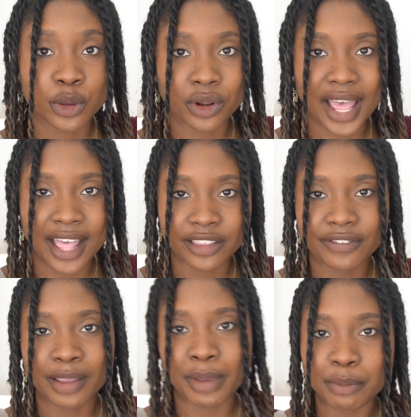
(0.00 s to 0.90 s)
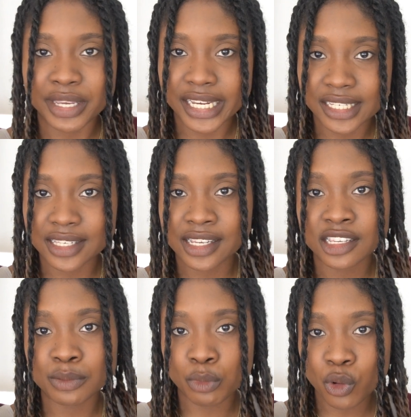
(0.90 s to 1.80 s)
it will elevate my
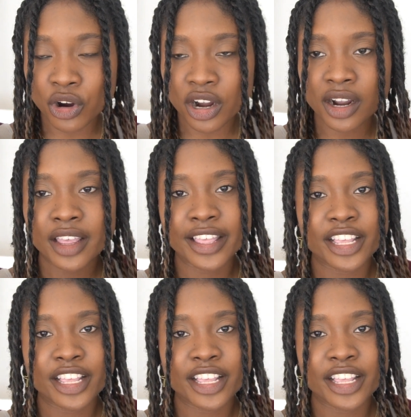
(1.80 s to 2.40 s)
pieces more